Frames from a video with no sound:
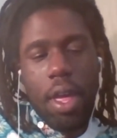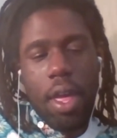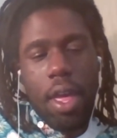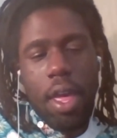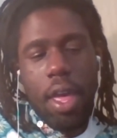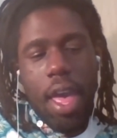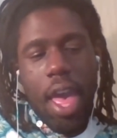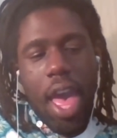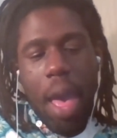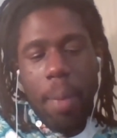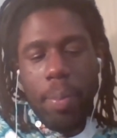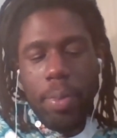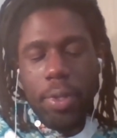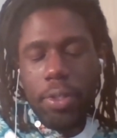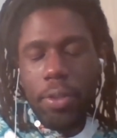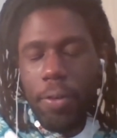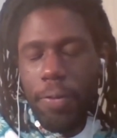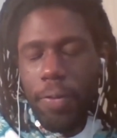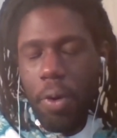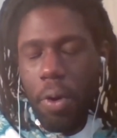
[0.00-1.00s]
happen
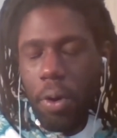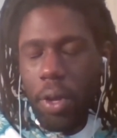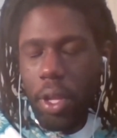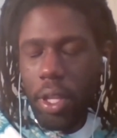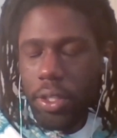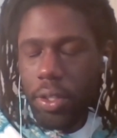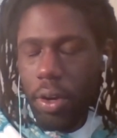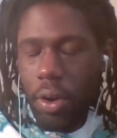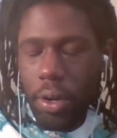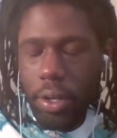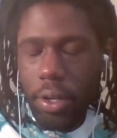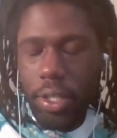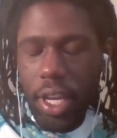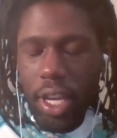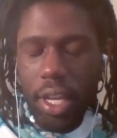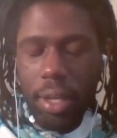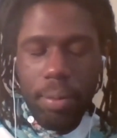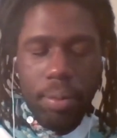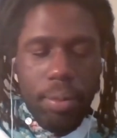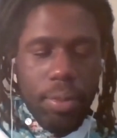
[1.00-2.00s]
to fall into hard
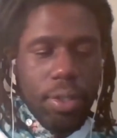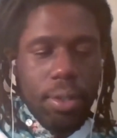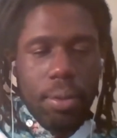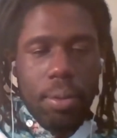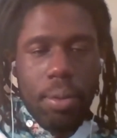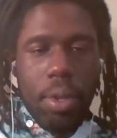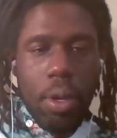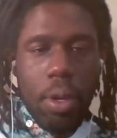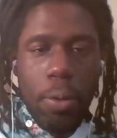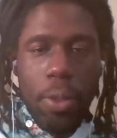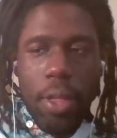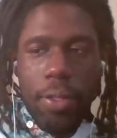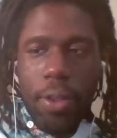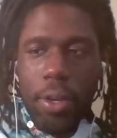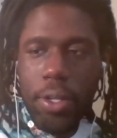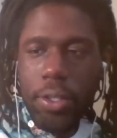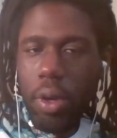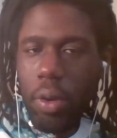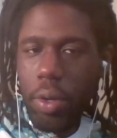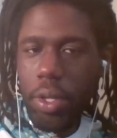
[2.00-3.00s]
times, know that
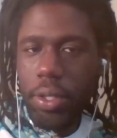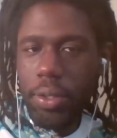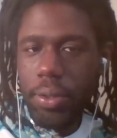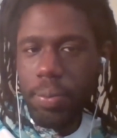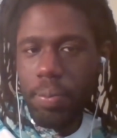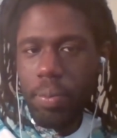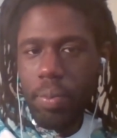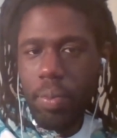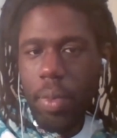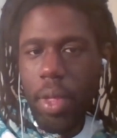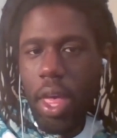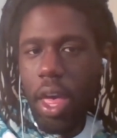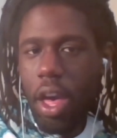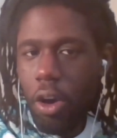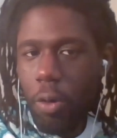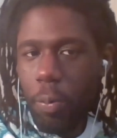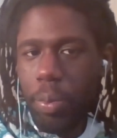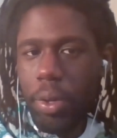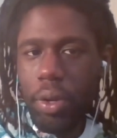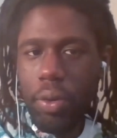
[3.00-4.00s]
there's always
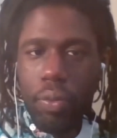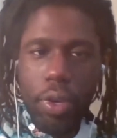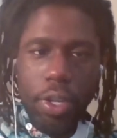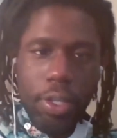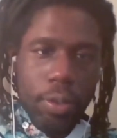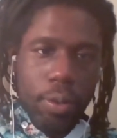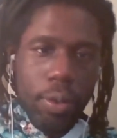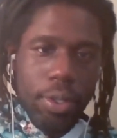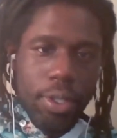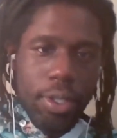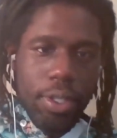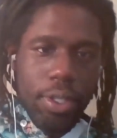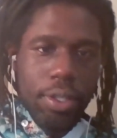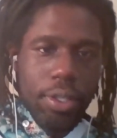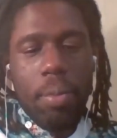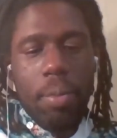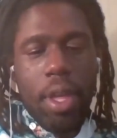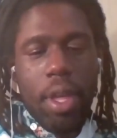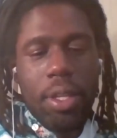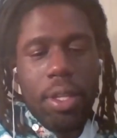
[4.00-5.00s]
help and resources,
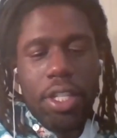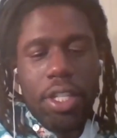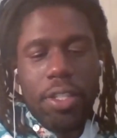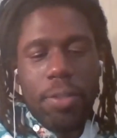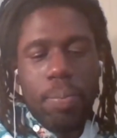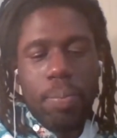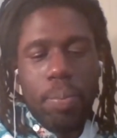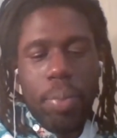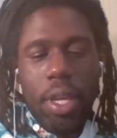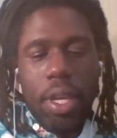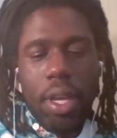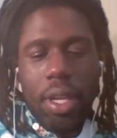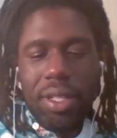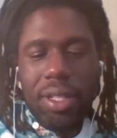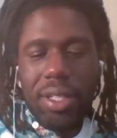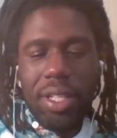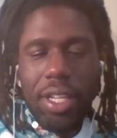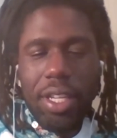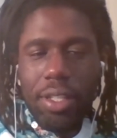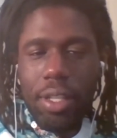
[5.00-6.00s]
and just be a
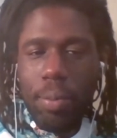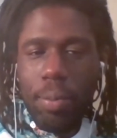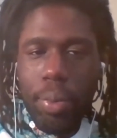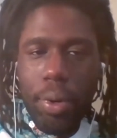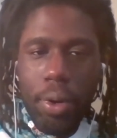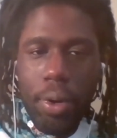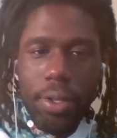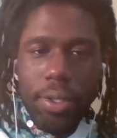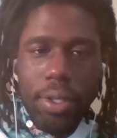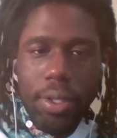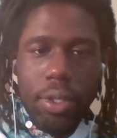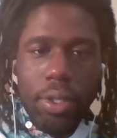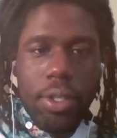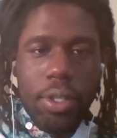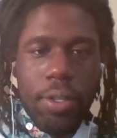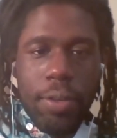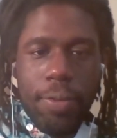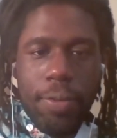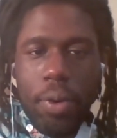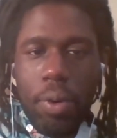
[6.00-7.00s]
decent person to
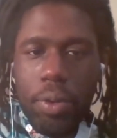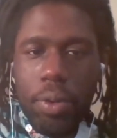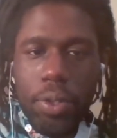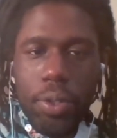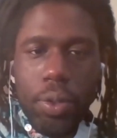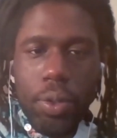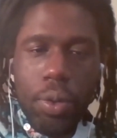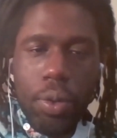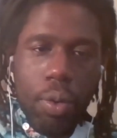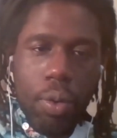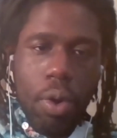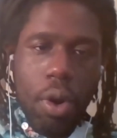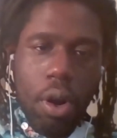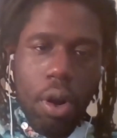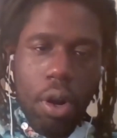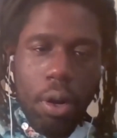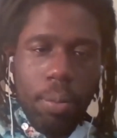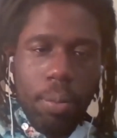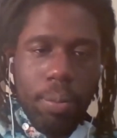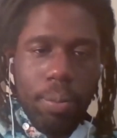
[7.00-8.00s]
folks who
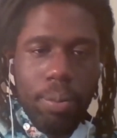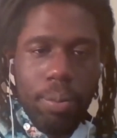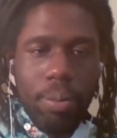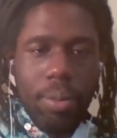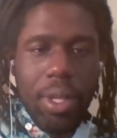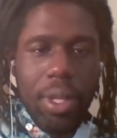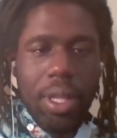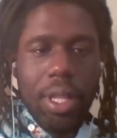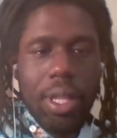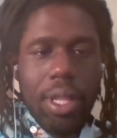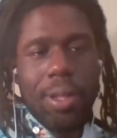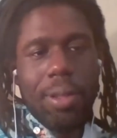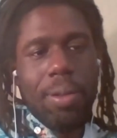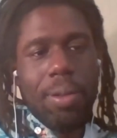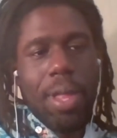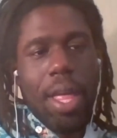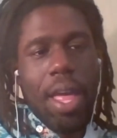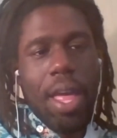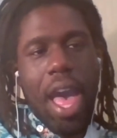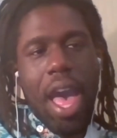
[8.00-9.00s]
are
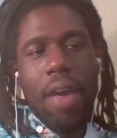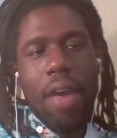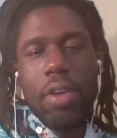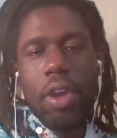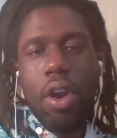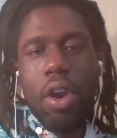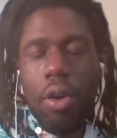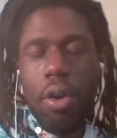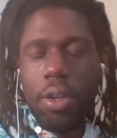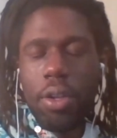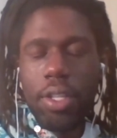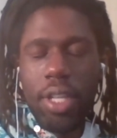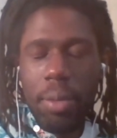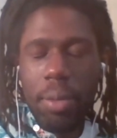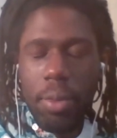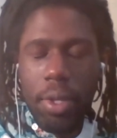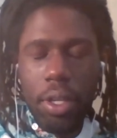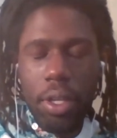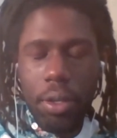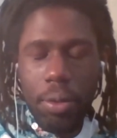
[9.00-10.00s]
having a harder time
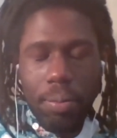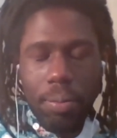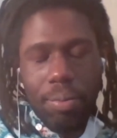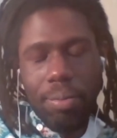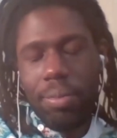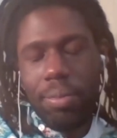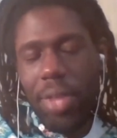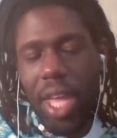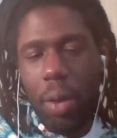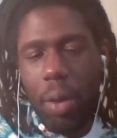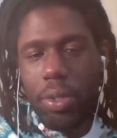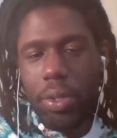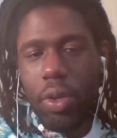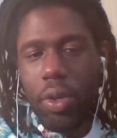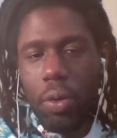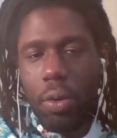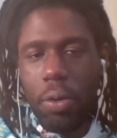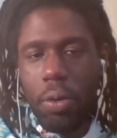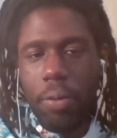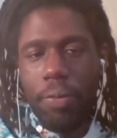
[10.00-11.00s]
than you. That was
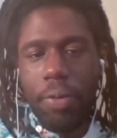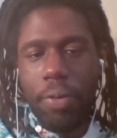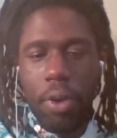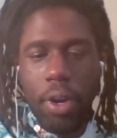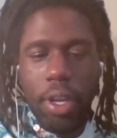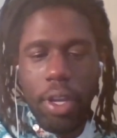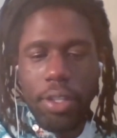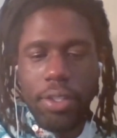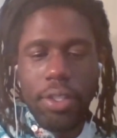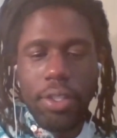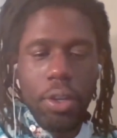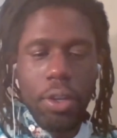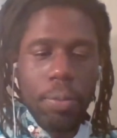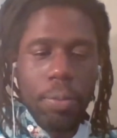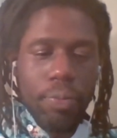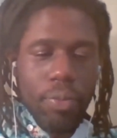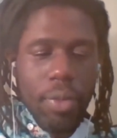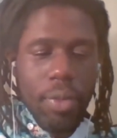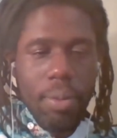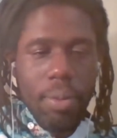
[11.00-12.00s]
cool for us. So
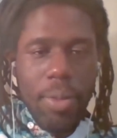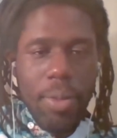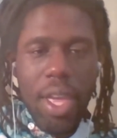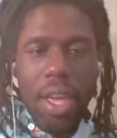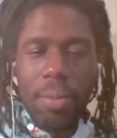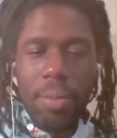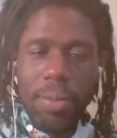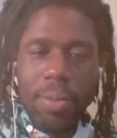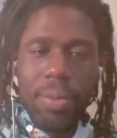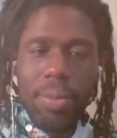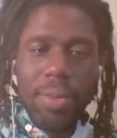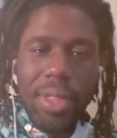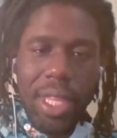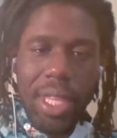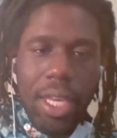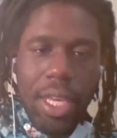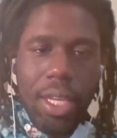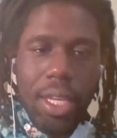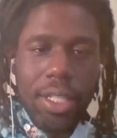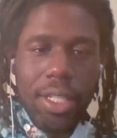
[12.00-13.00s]
yeah,
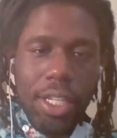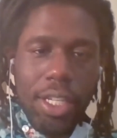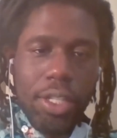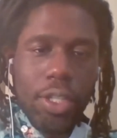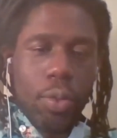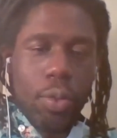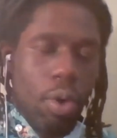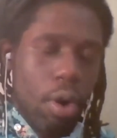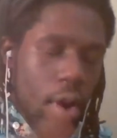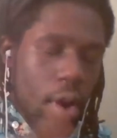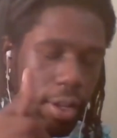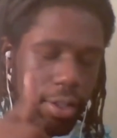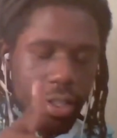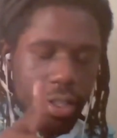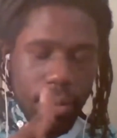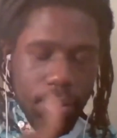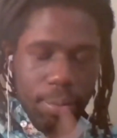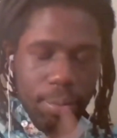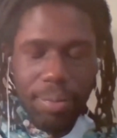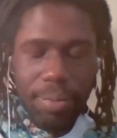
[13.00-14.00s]
the teachers were
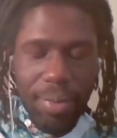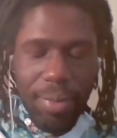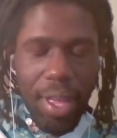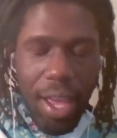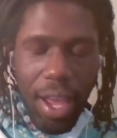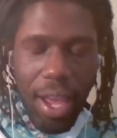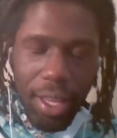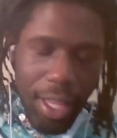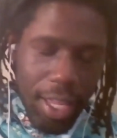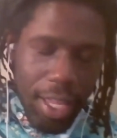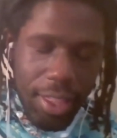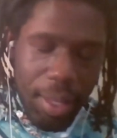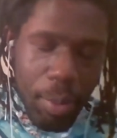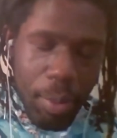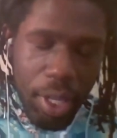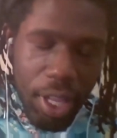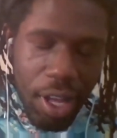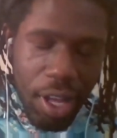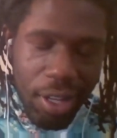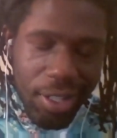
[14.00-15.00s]
awesome. I liked them a
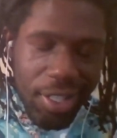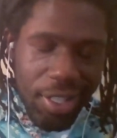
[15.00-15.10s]
lot.